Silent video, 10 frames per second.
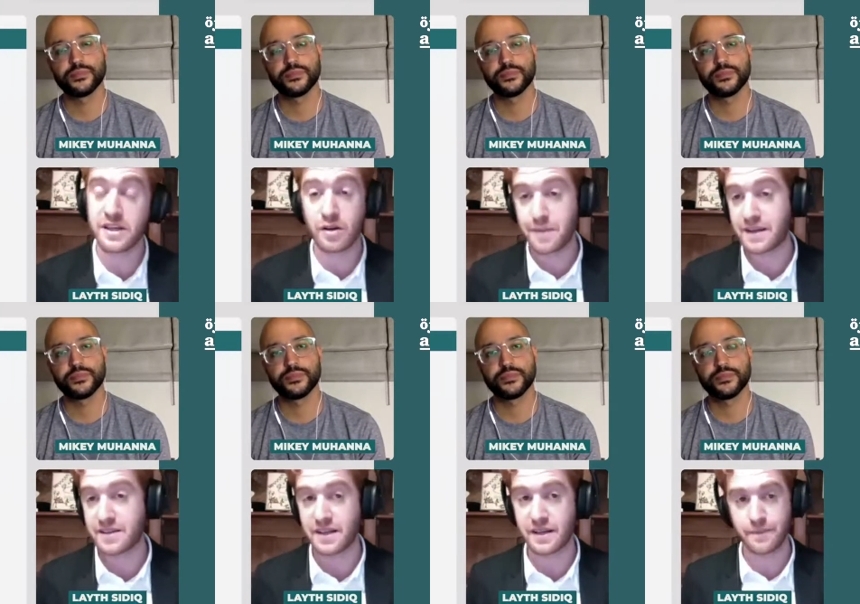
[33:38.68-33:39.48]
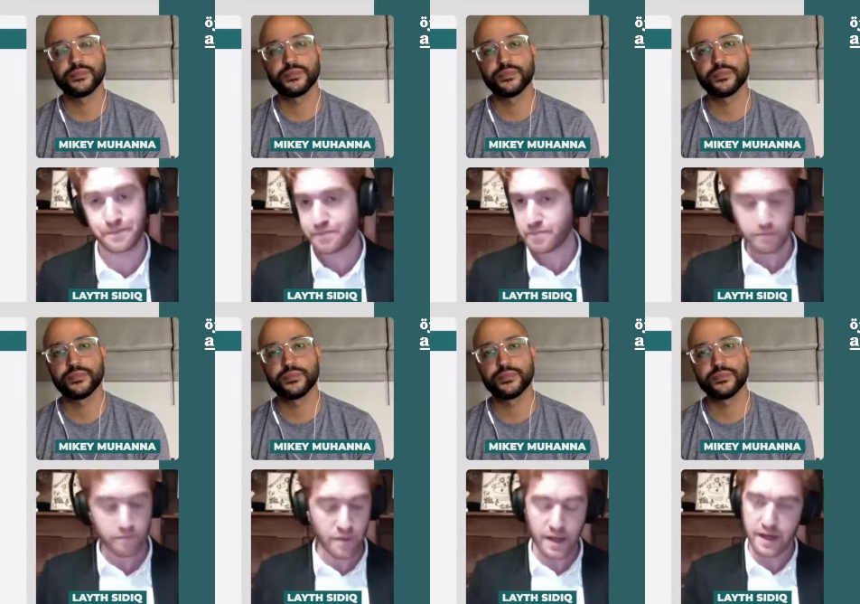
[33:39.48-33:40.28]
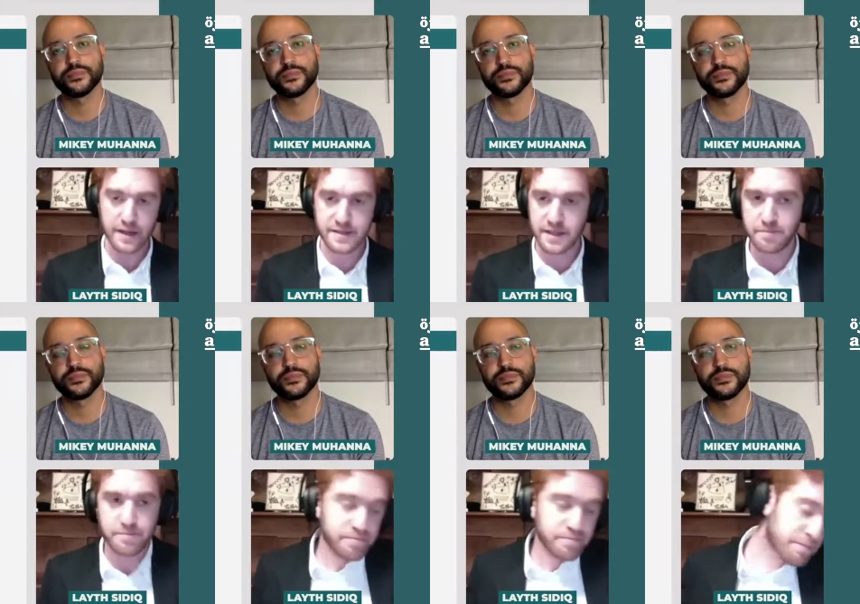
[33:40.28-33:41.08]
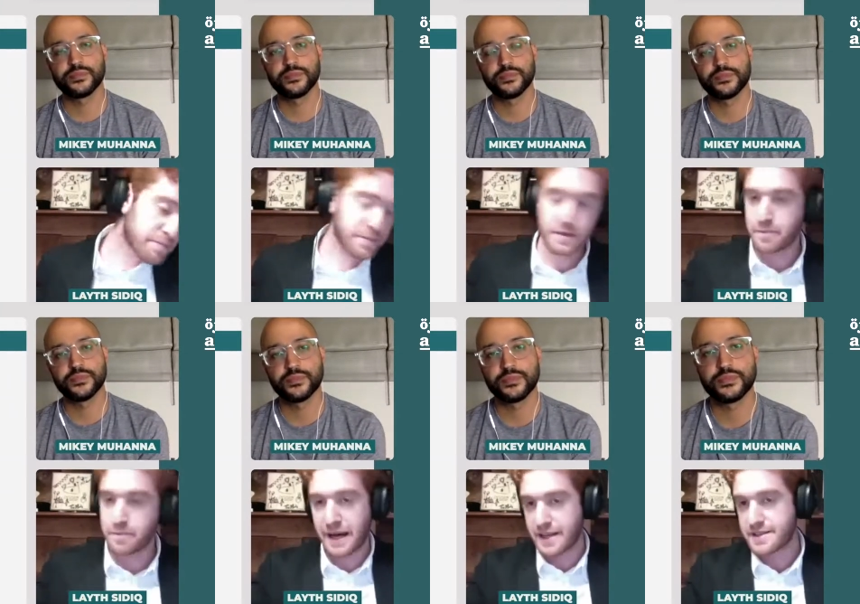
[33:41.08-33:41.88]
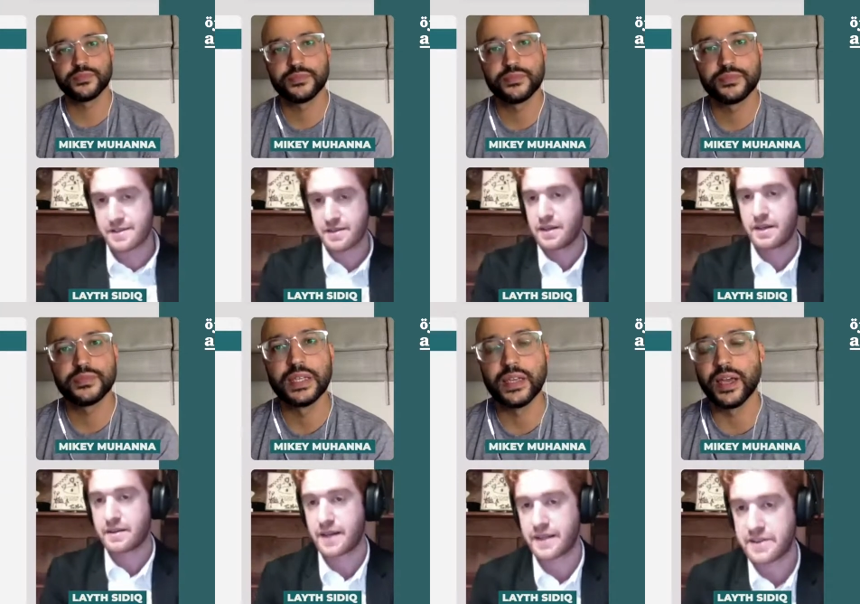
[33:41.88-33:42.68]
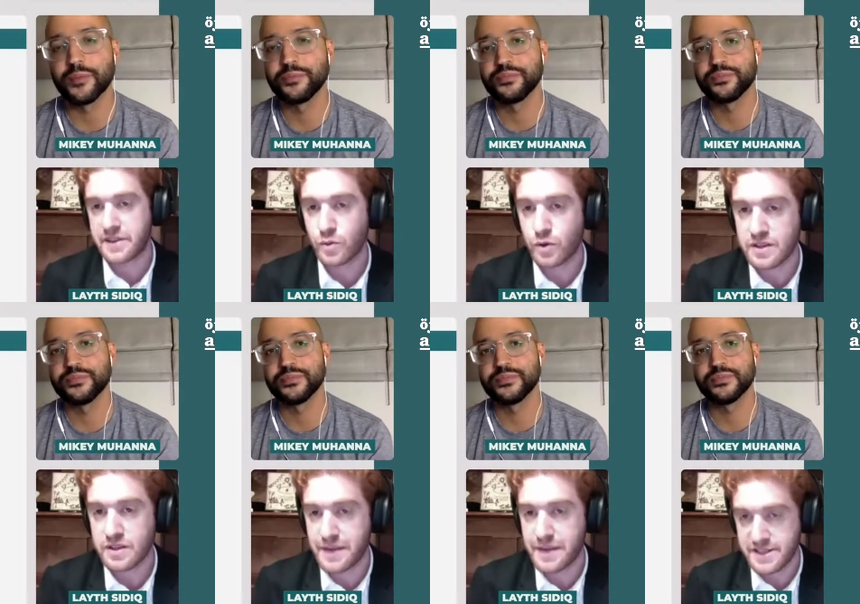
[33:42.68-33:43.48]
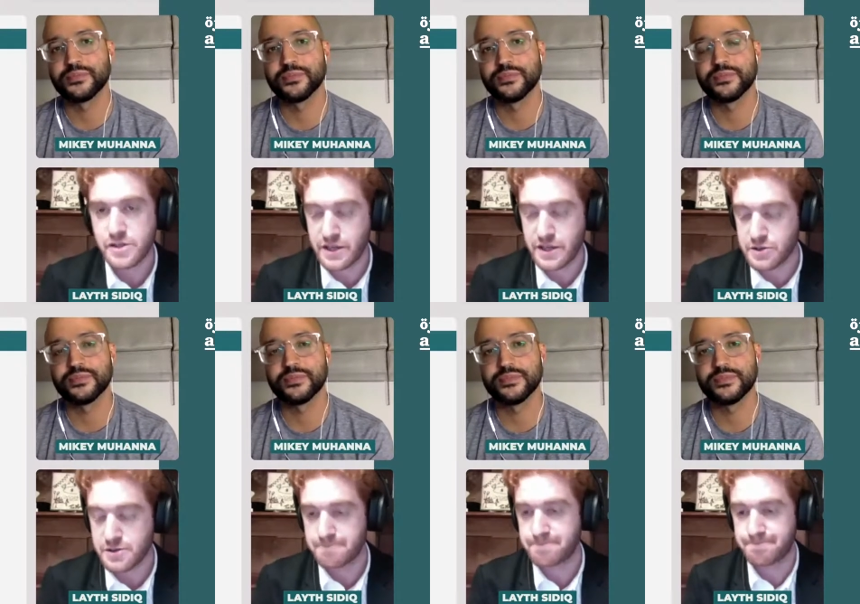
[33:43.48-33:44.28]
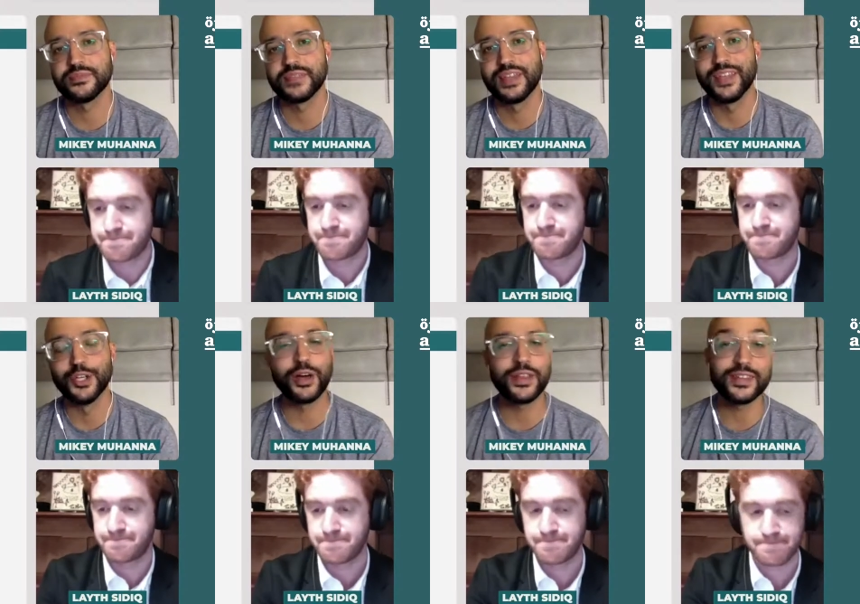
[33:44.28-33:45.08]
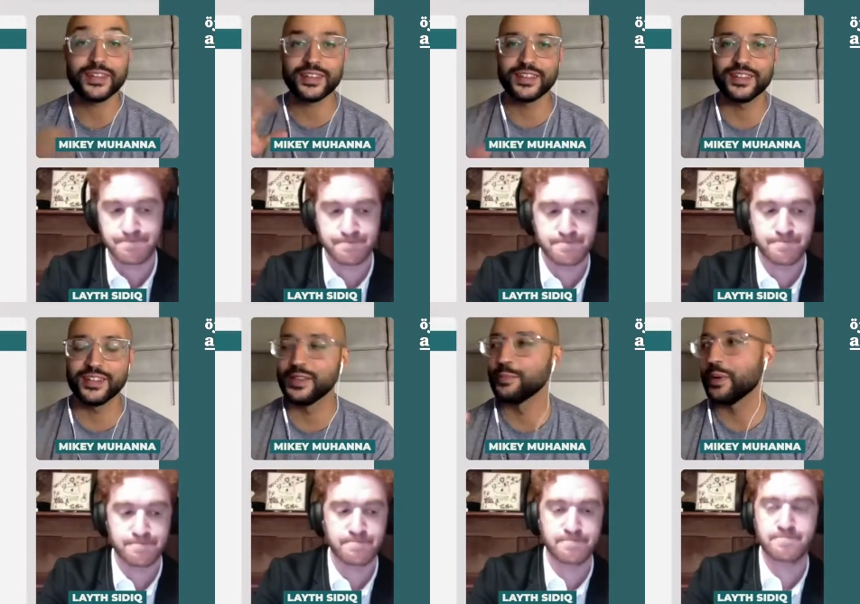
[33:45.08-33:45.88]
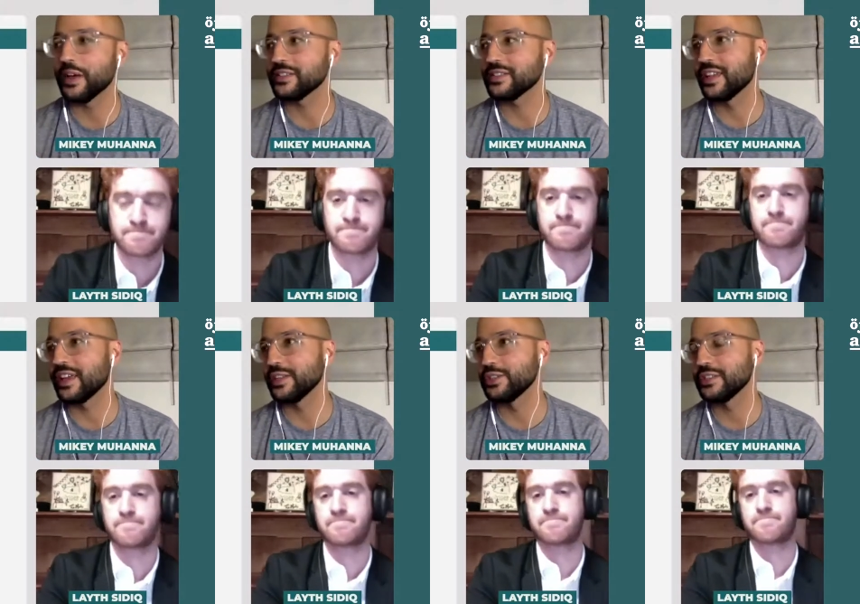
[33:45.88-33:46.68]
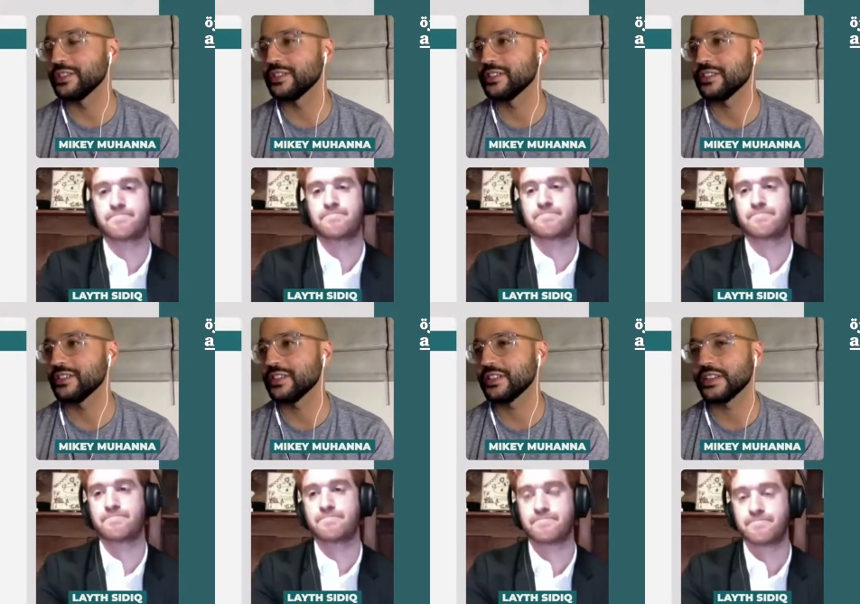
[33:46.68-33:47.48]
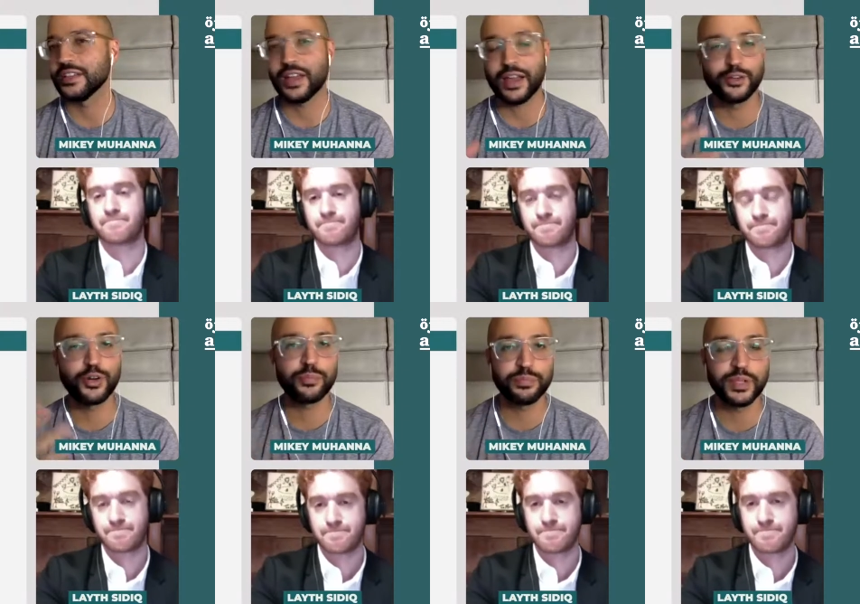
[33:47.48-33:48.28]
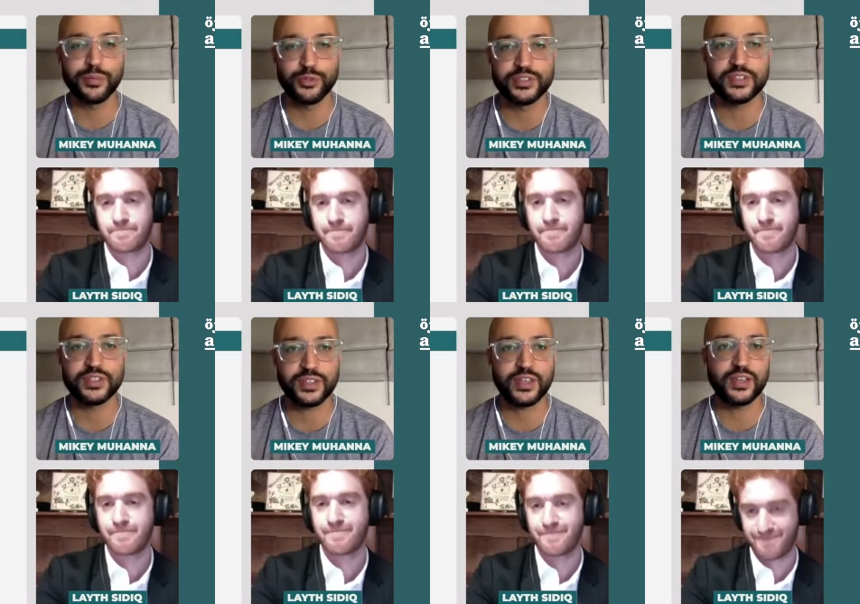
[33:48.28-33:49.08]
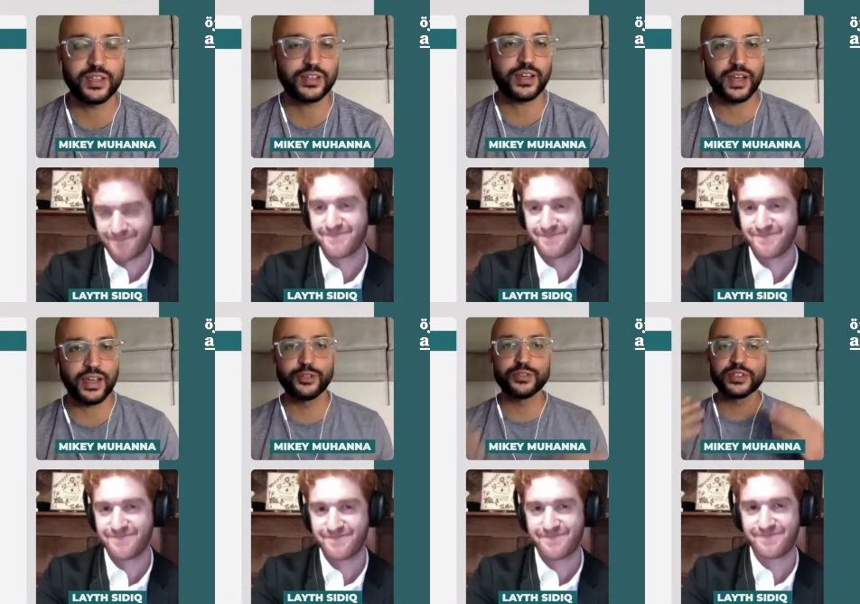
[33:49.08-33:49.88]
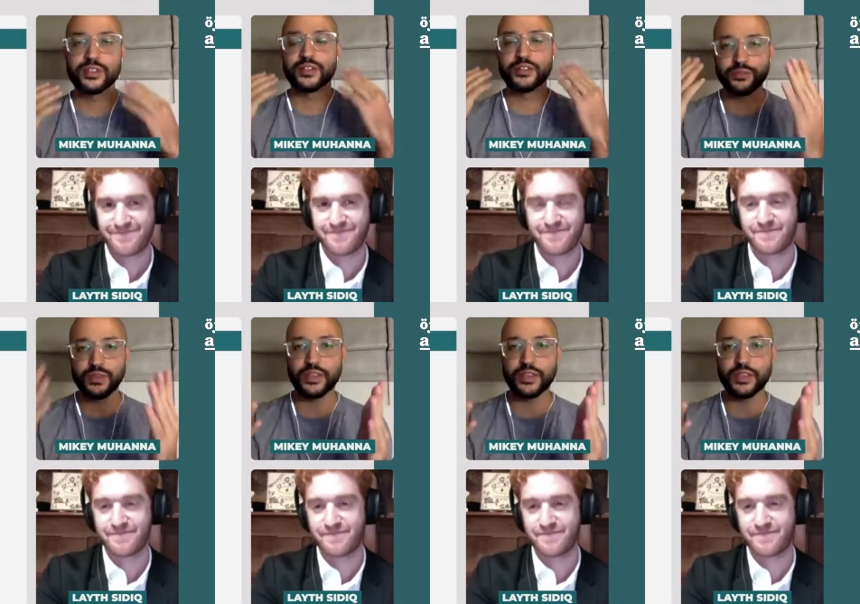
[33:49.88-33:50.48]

Speaker 1: or a bad thing. It's a balance that yeah. I think works in many situations.
Speaker 2: You know, I think the the best analogy I grew up playing music, and I used to I